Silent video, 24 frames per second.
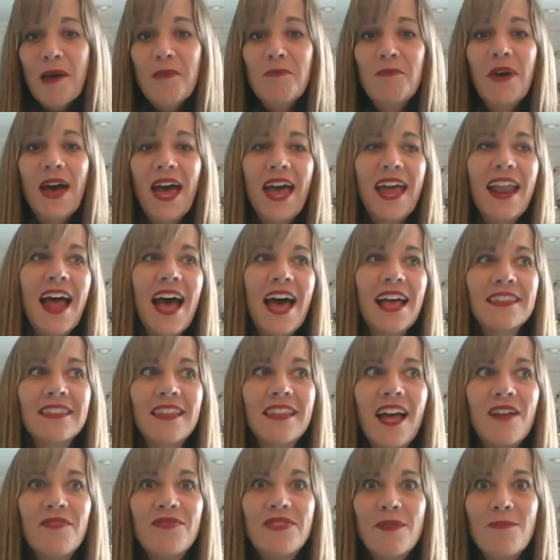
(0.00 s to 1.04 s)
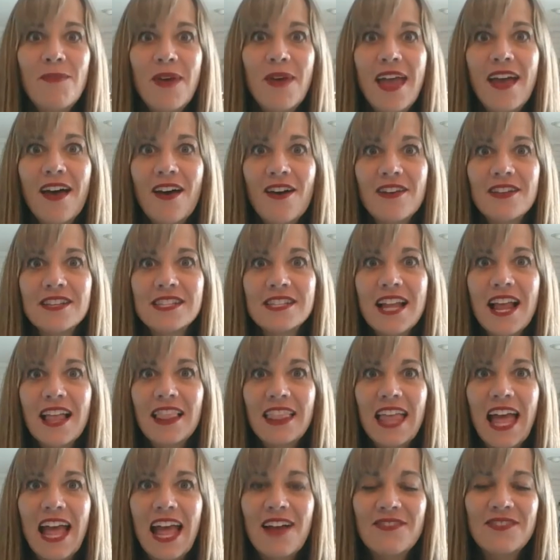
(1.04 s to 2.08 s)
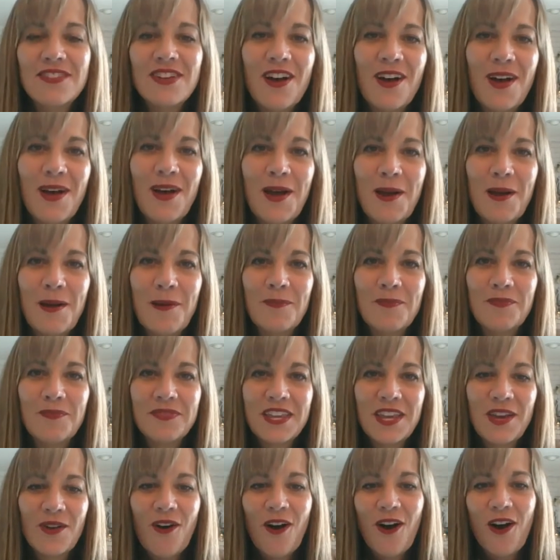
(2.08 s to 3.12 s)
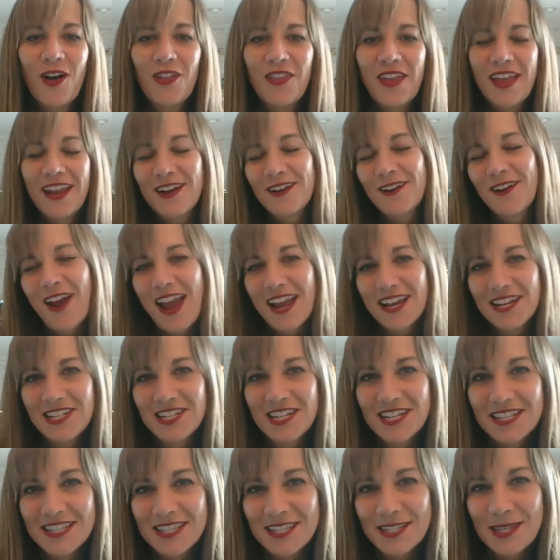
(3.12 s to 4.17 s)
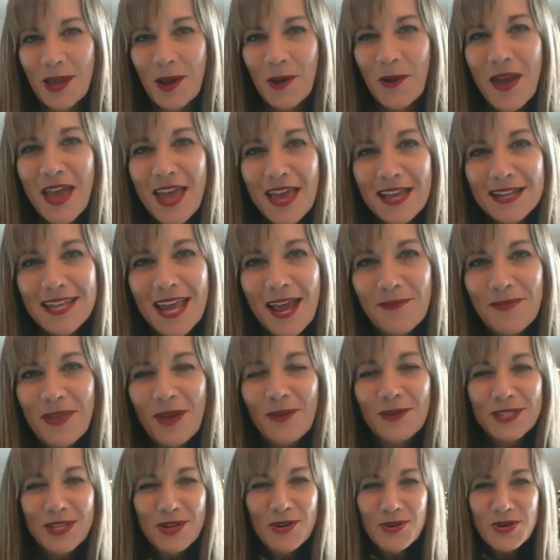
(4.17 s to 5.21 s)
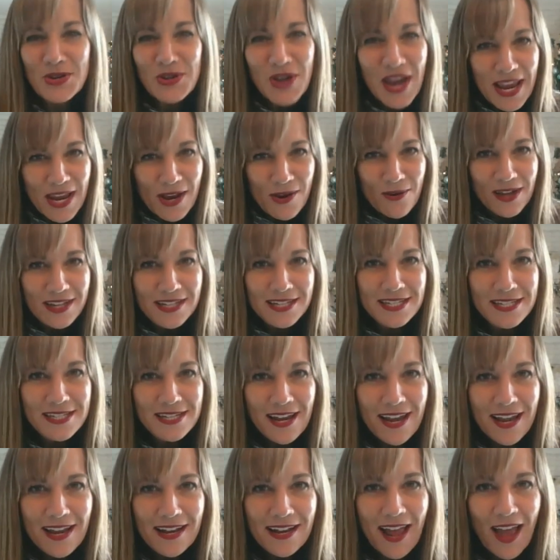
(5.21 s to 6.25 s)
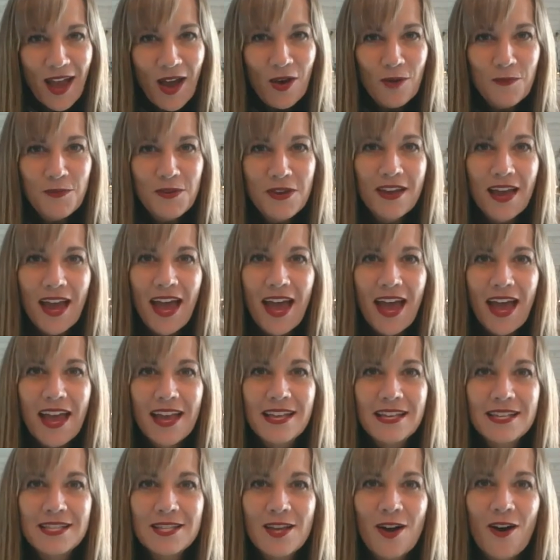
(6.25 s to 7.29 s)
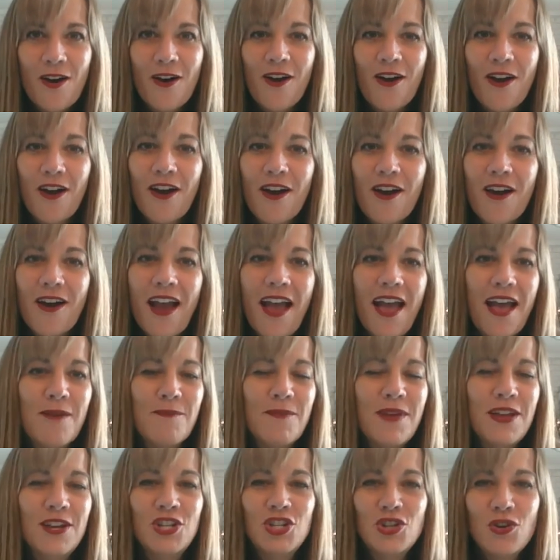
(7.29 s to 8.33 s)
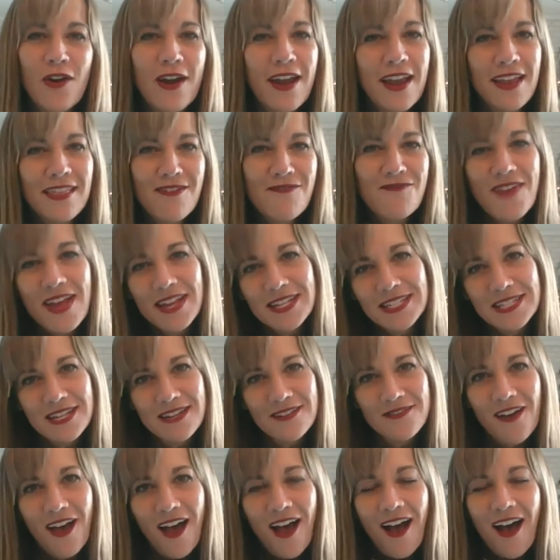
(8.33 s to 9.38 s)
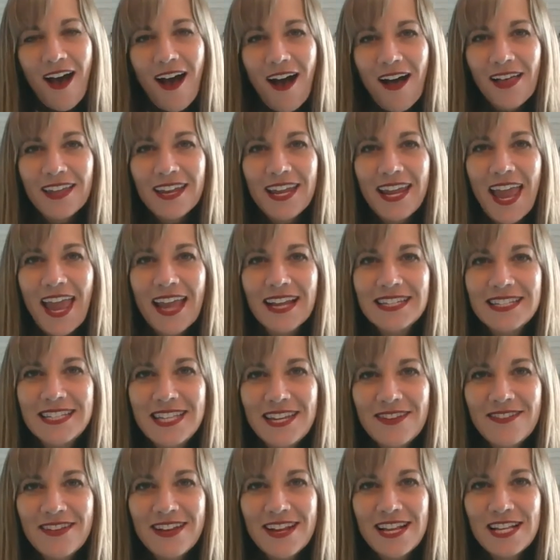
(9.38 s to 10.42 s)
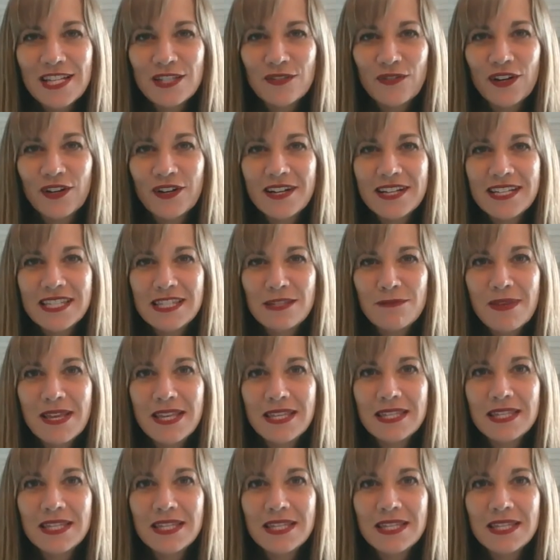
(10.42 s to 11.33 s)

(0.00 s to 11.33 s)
but I loved the bells and I loved, um, you know, all the interaction. So, Deb, that was a great question. I hope you guys are um, enjoying the festive holiday activities for Christmas.